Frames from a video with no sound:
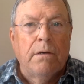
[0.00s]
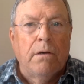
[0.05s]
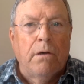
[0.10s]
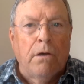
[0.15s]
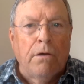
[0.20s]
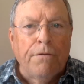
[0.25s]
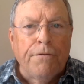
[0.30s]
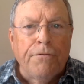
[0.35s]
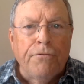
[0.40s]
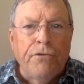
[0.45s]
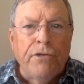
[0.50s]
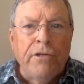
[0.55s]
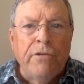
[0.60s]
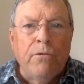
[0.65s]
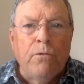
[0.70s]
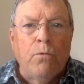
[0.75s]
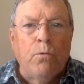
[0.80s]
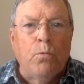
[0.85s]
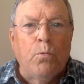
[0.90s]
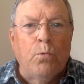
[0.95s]

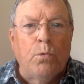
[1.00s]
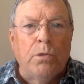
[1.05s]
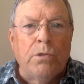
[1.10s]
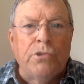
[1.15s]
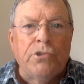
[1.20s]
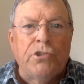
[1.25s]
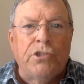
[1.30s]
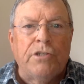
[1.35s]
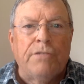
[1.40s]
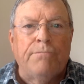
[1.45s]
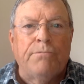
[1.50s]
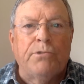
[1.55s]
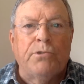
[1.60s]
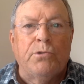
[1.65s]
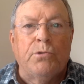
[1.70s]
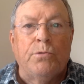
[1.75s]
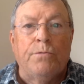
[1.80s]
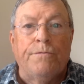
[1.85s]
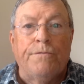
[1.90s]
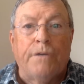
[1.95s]
offering worship
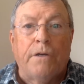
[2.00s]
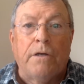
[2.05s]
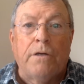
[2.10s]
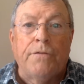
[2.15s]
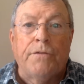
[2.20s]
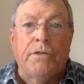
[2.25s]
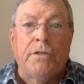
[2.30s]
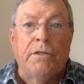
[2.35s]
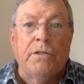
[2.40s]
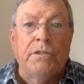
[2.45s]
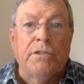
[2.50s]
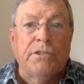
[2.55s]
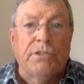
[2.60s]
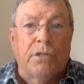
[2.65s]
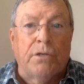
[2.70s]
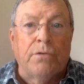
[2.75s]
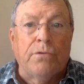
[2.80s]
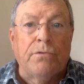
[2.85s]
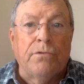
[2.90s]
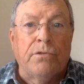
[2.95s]
to Father,
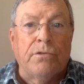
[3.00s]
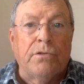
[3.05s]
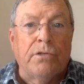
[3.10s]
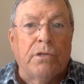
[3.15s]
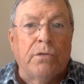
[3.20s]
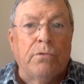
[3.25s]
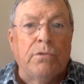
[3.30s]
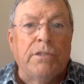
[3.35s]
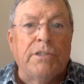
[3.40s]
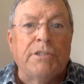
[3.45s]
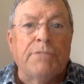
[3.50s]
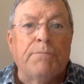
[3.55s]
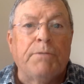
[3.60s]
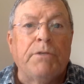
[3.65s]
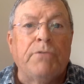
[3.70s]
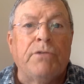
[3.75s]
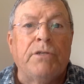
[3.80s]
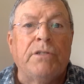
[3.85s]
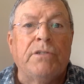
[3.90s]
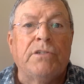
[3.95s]
Son, and Holy
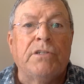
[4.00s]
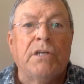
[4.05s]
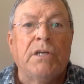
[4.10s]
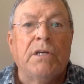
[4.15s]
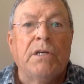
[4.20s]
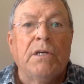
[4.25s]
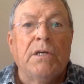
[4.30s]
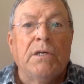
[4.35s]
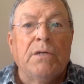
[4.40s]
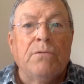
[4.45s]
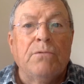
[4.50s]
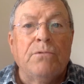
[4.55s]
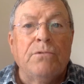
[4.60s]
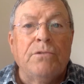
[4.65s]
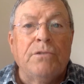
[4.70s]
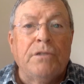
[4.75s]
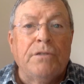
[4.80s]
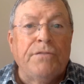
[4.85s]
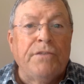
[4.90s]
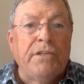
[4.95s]
Spirit would
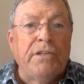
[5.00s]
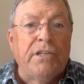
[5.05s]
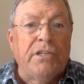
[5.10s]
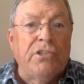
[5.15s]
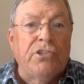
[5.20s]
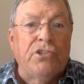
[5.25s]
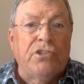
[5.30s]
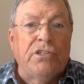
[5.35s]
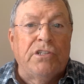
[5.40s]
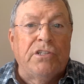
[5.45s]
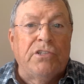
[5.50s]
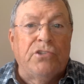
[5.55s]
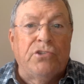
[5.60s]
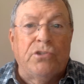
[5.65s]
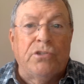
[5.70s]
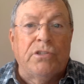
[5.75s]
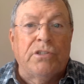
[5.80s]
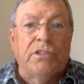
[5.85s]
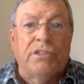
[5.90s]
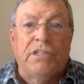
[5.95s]
have initially
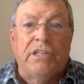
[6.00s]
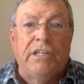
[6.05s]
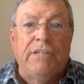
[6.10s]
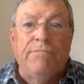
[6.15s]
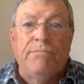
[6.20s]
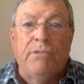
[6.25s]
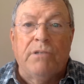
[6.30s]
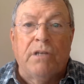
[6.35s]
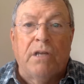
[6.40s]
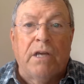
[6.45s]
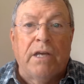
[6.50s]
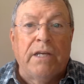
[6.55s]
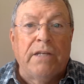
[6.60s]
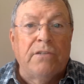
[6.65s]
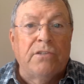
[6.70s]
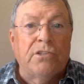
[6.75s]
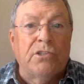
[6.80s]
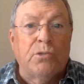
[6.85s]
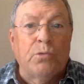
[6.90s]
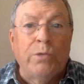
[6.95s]
just seemed like
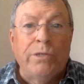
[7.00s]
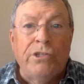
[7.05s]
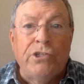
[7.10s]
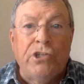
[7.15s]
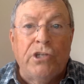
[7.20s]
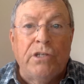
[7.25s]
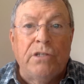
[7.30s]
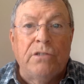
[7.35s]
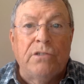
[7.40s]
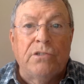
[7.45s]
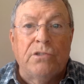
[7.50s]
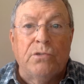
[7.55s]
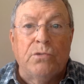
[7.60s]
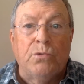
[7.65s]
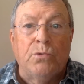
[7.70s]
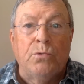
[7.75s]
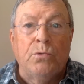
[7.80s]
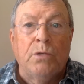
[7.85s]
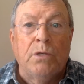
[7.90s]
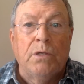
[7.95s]
switching
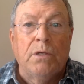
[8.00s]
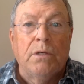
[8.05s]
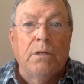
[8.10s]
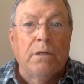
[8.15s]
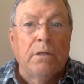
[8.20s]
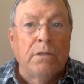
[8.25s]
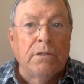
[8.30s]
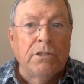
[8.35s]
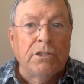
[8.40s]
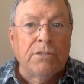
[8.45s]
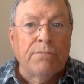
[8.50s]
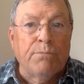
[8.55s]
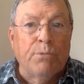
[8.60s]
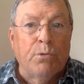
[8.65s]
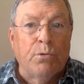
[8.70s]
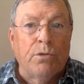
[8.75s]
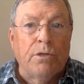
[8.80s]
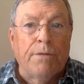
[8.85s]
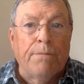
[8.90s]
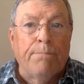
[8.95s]
to a
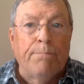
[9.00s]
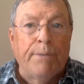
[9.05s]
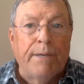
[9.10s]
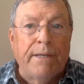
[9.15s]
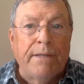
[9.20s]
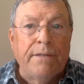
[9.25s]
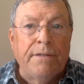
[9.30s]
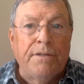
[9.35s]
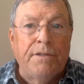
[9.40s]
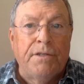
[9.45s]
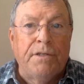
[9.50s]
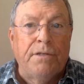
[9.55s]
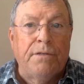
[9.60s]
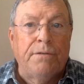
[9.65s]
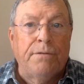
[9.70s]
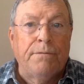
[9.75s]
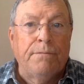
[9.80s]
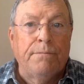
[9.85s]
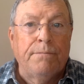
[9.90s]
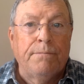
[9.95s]
smaller pantheon.